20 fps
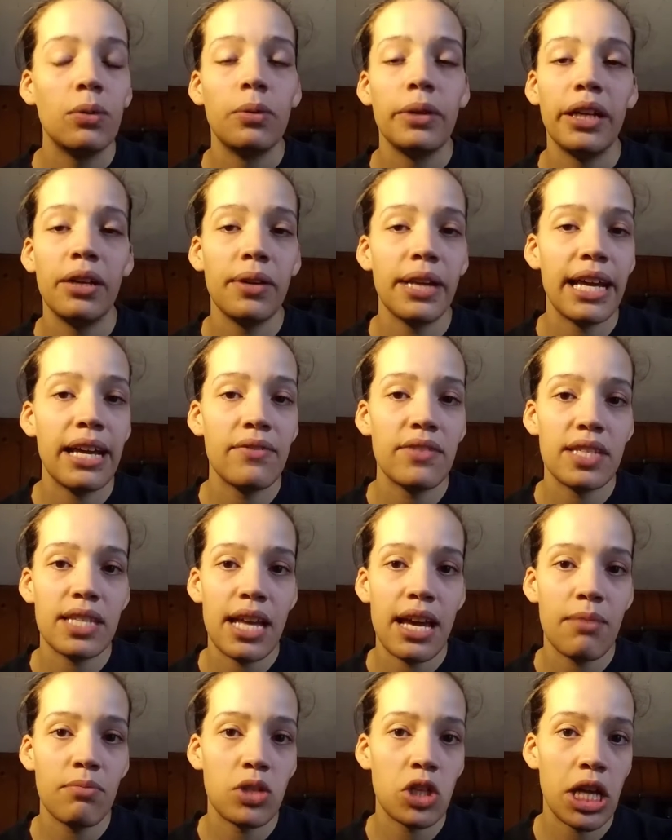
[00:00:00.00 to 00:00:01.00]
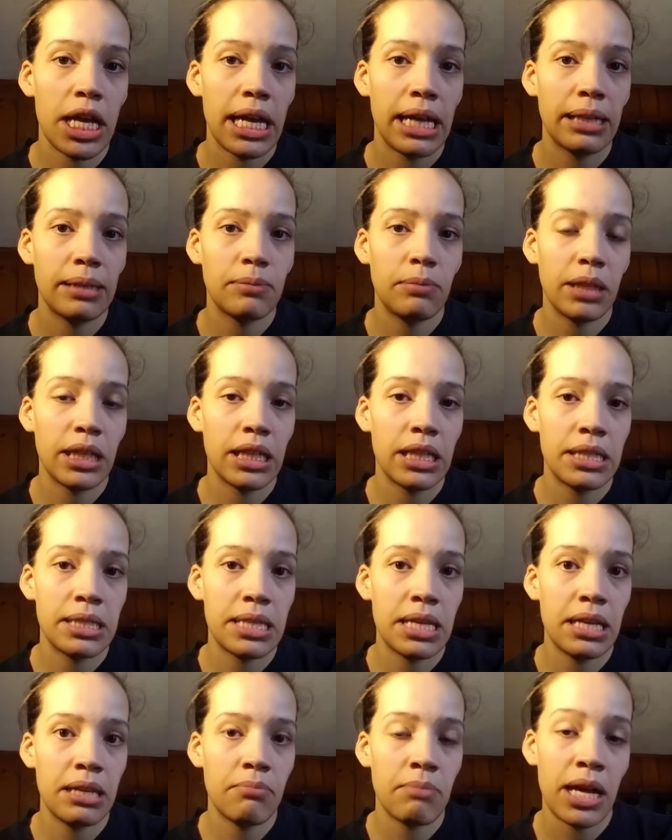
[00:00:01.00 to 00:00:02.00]
We don't have Snapchat because
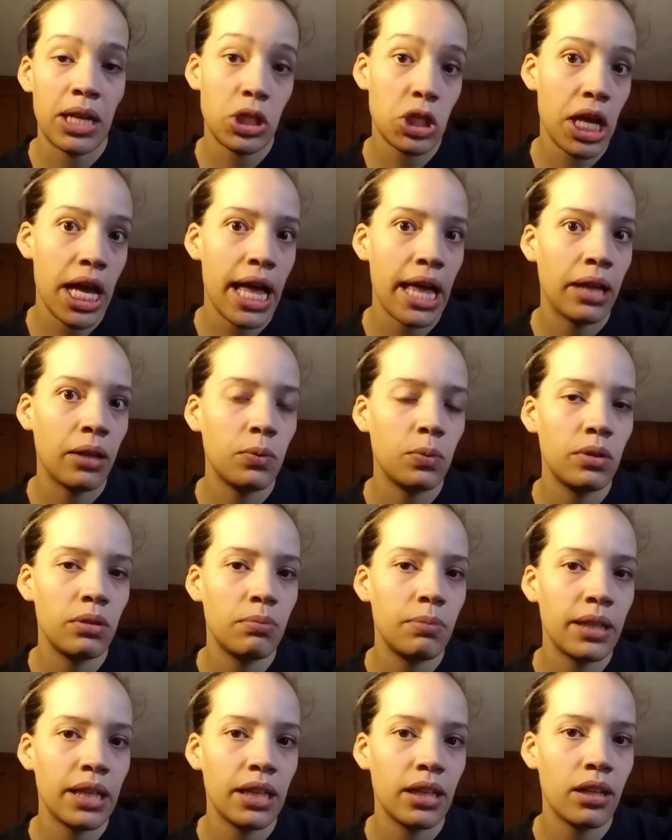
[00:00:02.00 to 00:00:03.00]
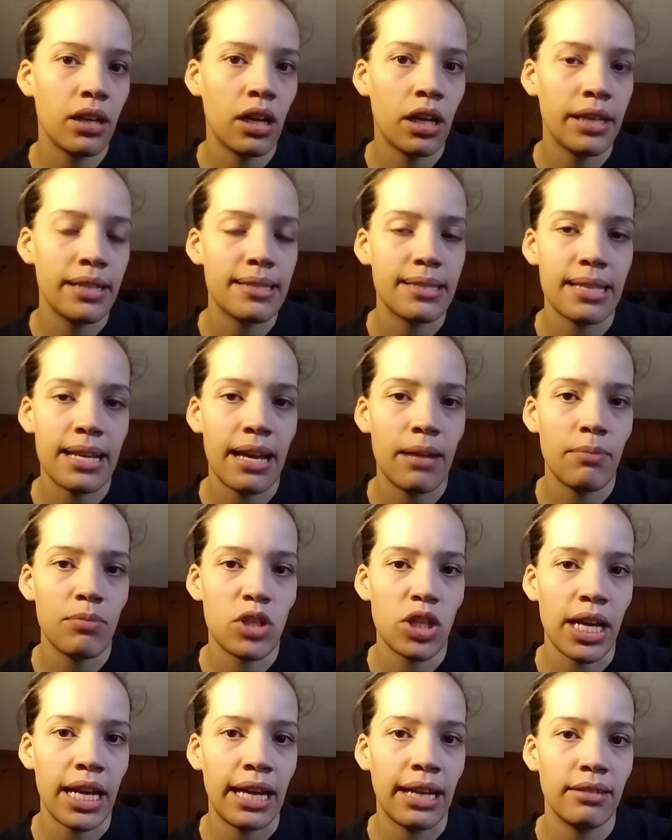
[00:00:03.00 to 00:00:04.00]
then my child would be on
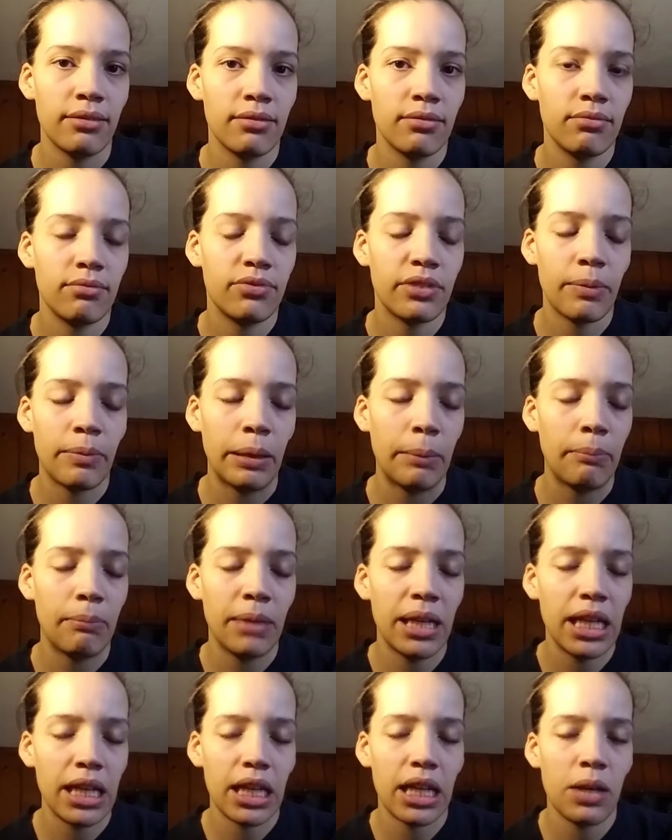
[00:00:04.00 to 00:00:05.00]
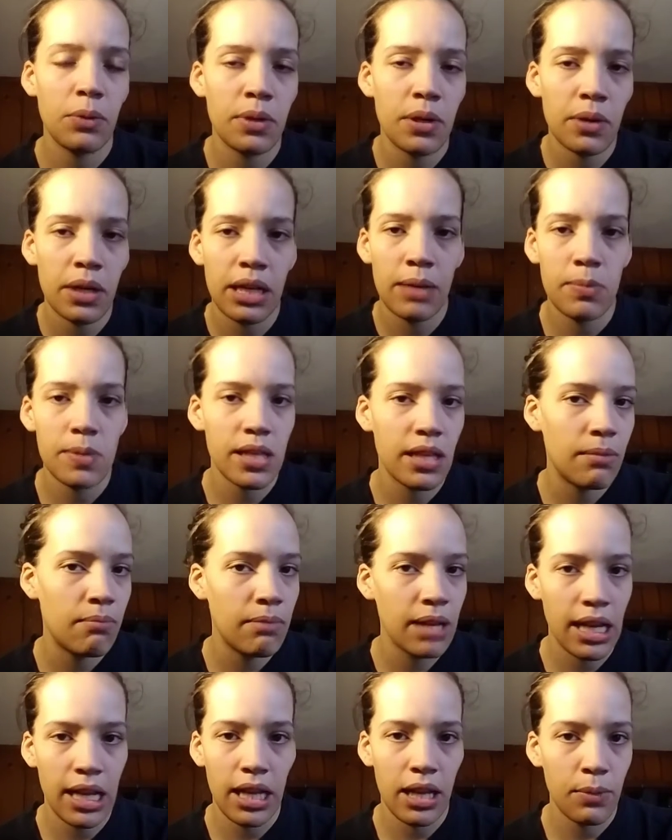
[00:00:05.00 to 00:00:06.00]
Snapchat from the minute he woke up to the
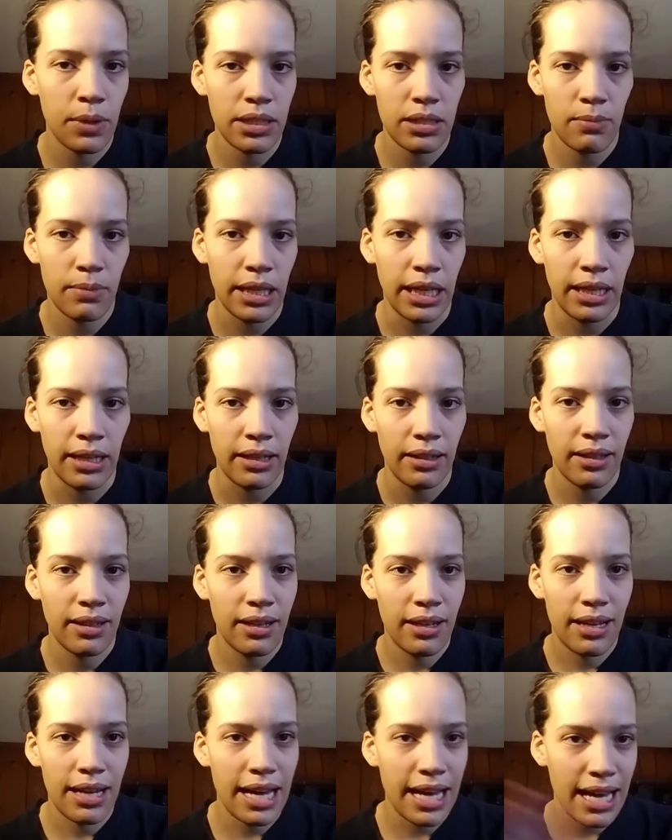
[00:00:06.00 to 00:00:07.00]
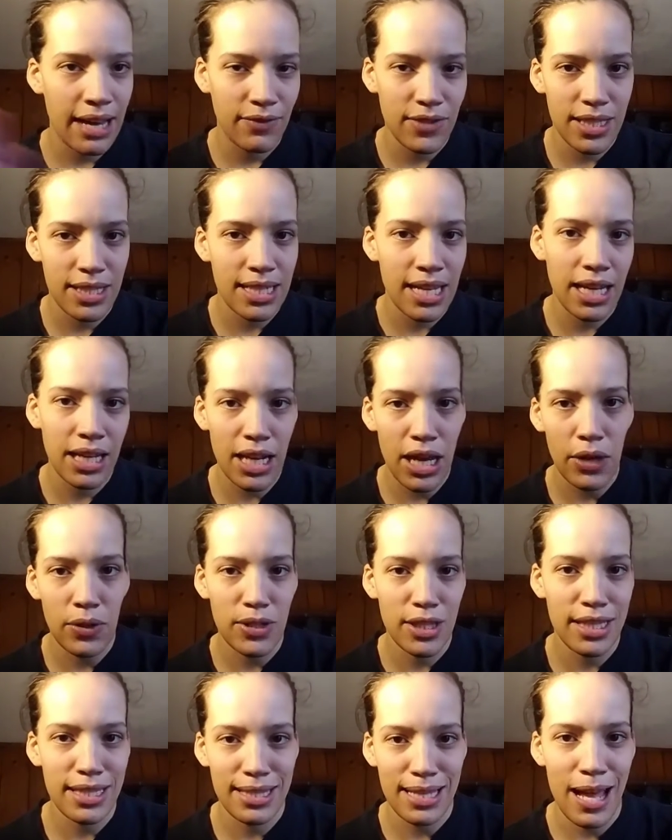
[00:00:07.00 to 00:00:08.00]
minute he went to bed. I have to say no
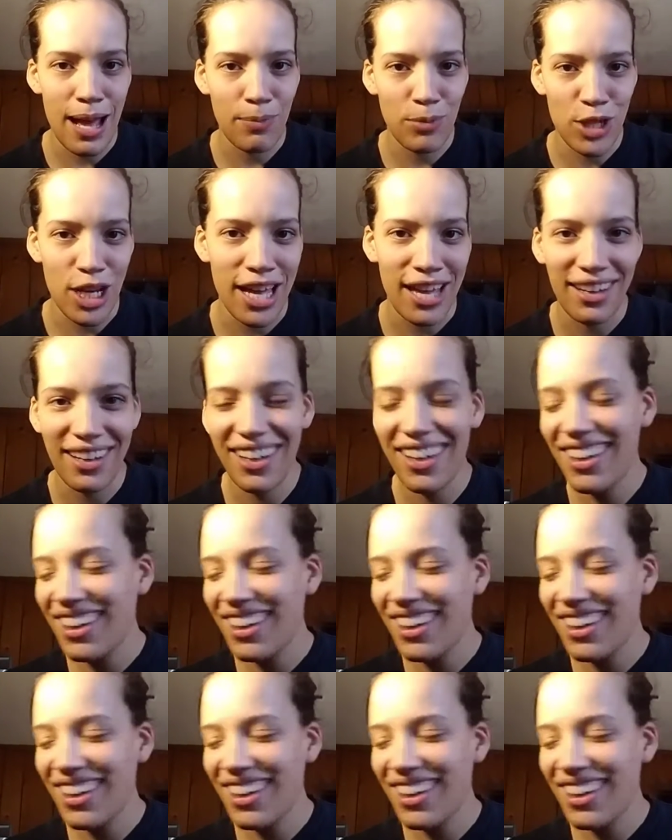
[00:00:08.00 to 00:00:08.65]
to the Snapchat.